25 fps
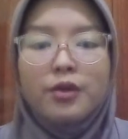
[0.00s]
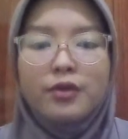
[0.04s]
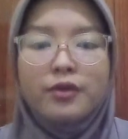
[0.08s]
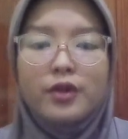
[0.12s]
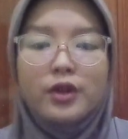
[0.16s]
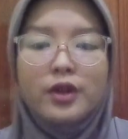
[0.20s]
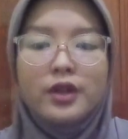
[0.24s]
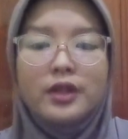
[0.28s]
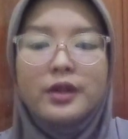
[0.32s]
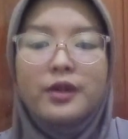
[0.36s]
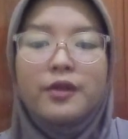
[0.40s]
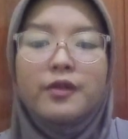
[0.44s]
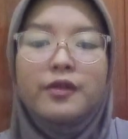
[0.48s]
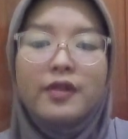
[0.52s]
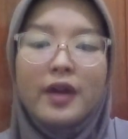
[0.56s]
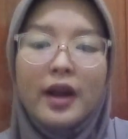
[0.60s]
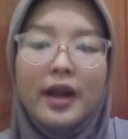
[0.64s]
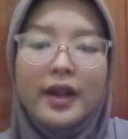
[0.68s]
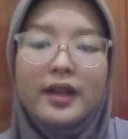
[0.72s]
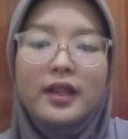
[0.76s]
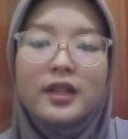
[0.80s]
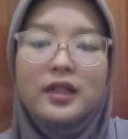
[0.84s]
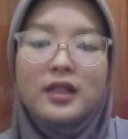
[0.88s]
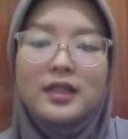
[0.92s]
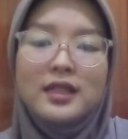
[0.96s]
For the
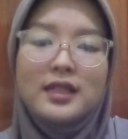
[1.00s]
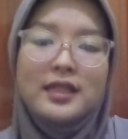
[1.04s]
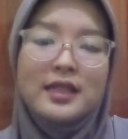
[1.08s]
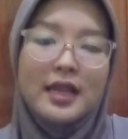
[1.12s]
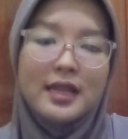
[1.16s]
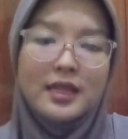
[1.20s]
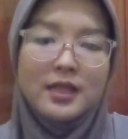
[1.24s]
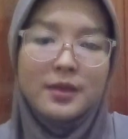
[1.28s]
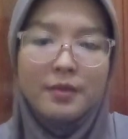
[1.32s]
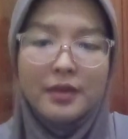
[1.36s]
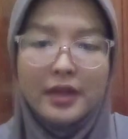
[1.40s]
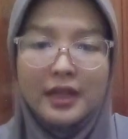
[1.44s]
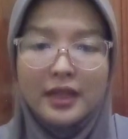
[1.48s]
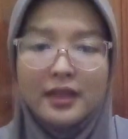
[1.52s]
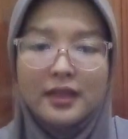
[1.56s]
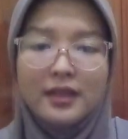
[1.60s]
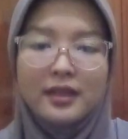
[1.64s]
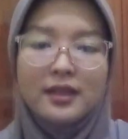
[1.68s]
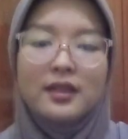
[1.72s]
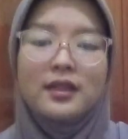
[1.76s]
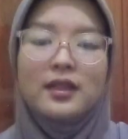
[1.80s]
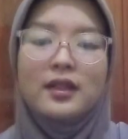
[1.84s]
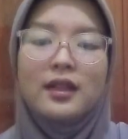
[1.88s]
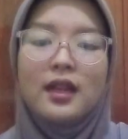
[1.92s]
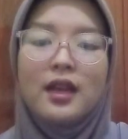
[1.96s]
final assessment,
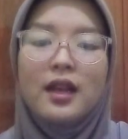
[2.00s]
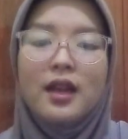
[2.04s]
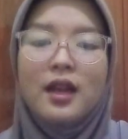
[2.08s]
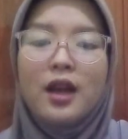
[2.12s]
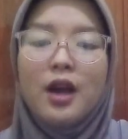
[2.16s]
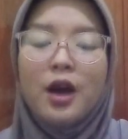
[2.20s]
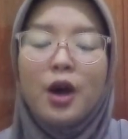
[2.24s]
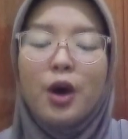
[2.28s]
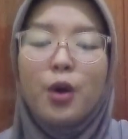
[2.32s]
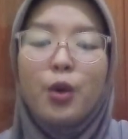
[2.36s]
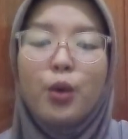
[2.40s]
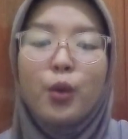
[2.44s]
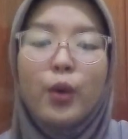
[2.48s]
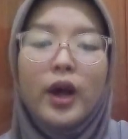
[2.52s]
a